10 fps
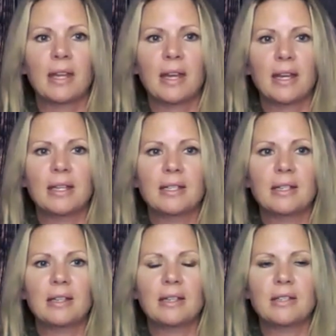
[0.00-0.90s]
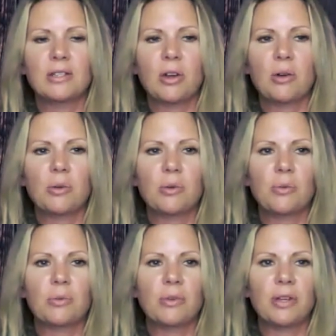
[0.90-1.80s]
And
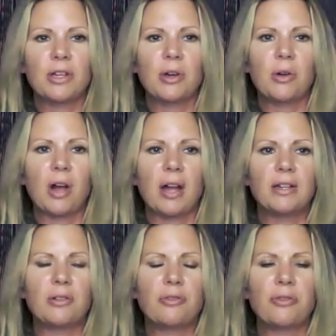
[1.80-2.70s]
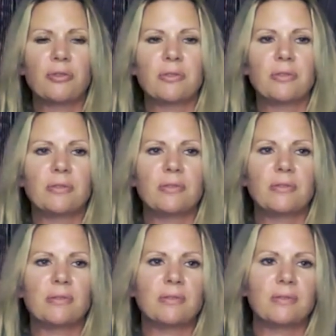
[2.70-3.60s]
so, kind of
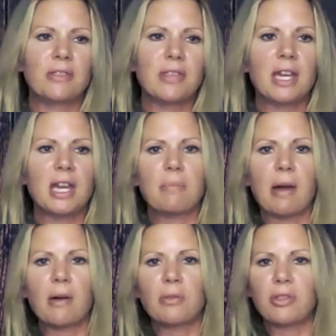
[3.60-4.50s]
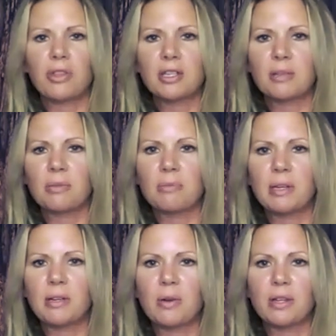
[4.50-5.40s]
thinking about the things that we've
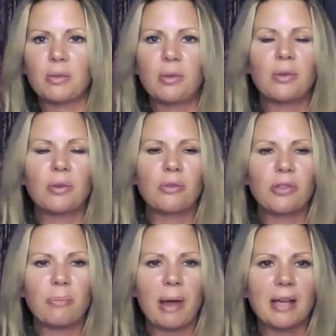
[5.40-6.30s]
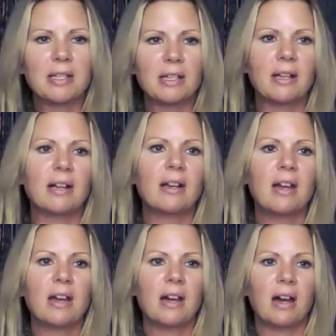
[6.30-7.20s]
been going through over the past year,
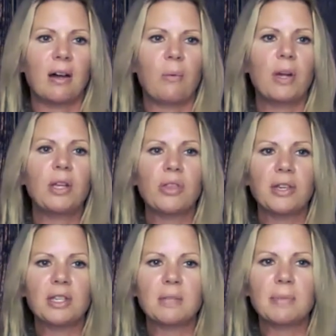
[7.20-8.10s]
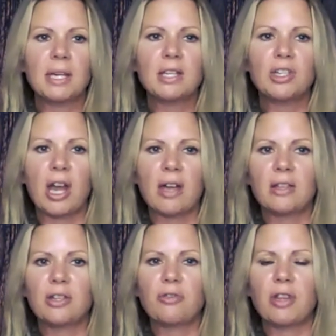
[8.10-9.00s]
what do you think is the biggest
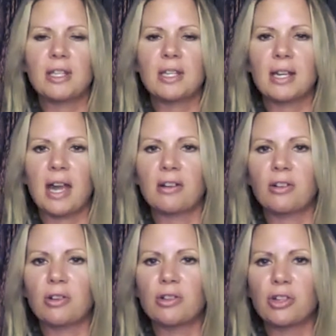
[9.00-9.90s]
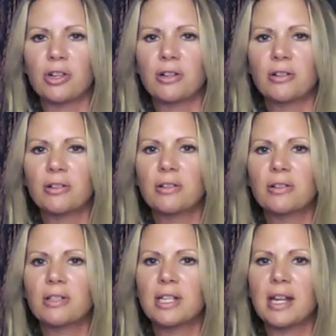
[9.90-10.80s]
challenge facing agriculture
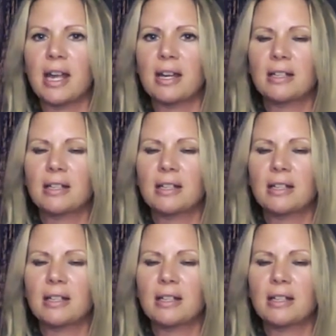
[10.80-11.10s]
today?